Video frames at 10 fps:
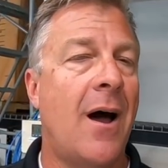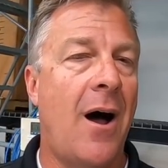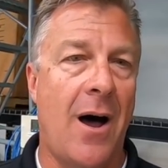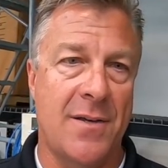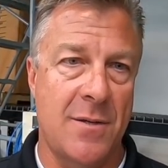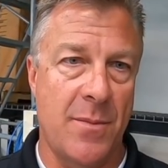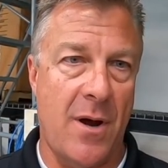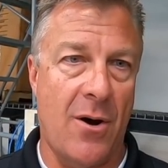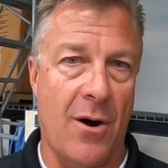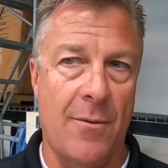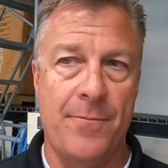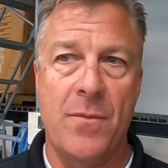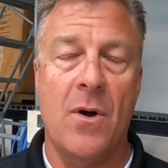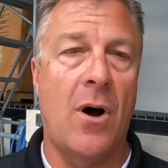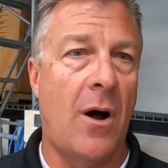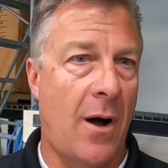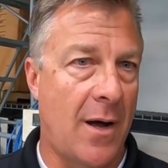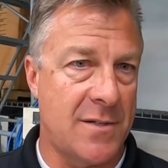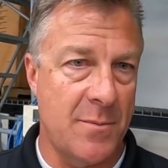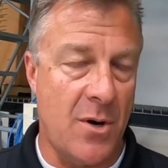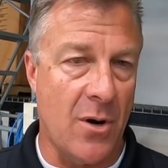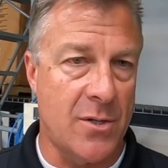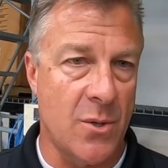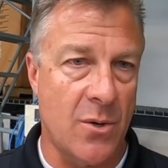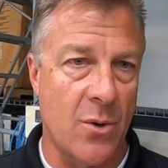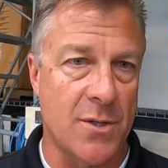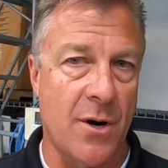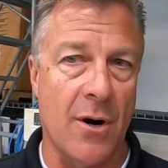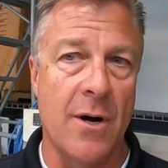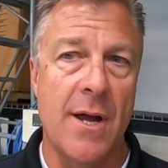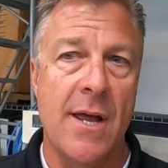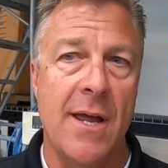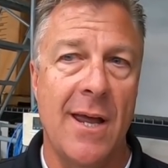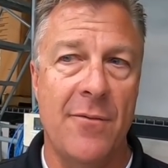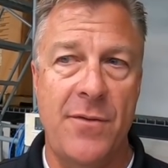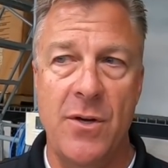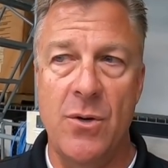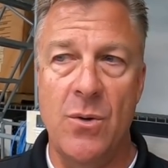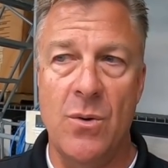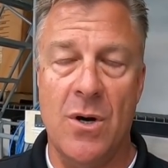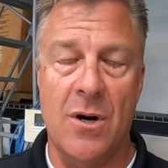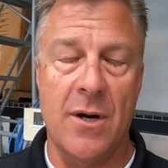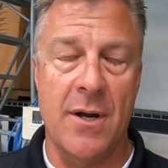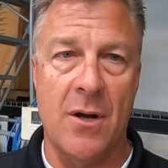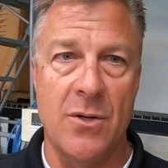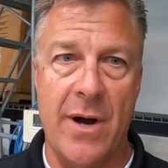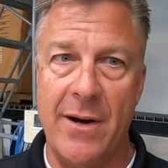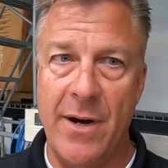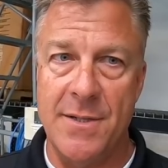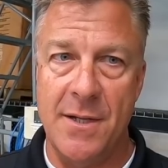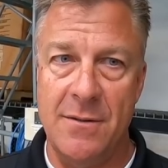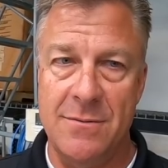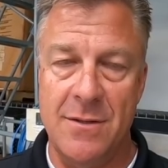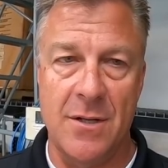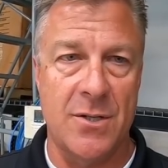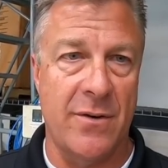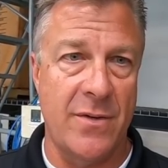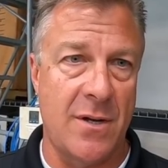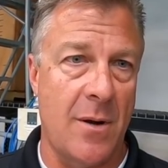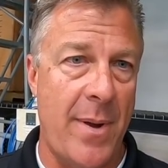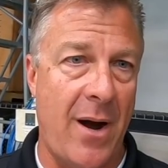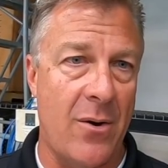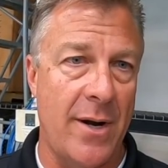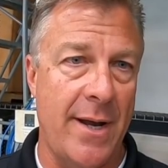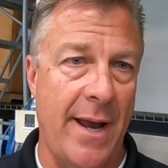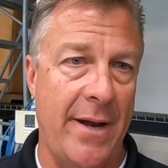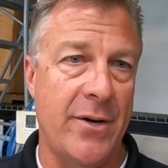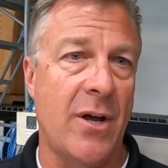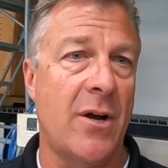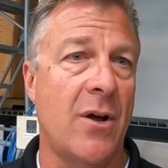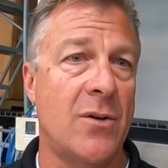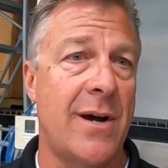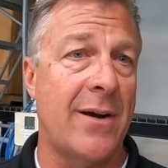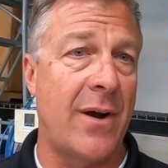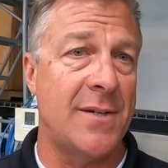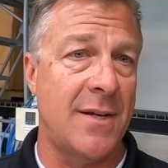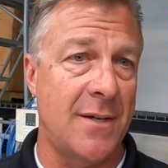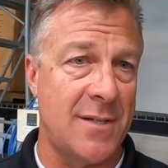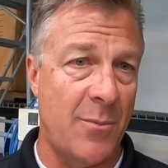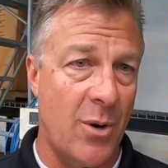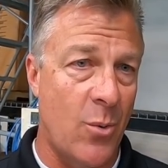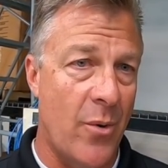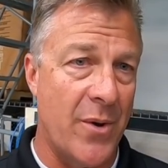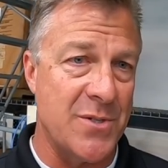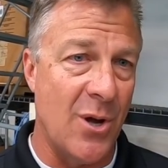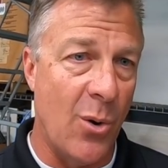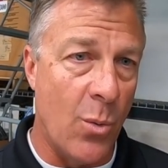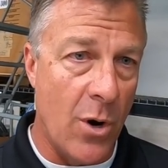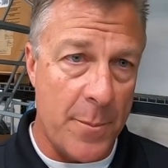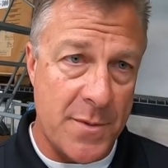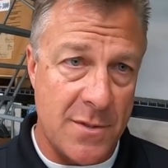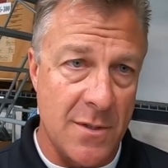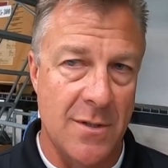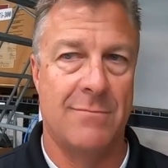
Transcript: awesome car awesome car, short course car. If you are gonna go drag racing, you're gonna shove a ton of power in it and you're gonna go drag racing somewhere where there's no whoops,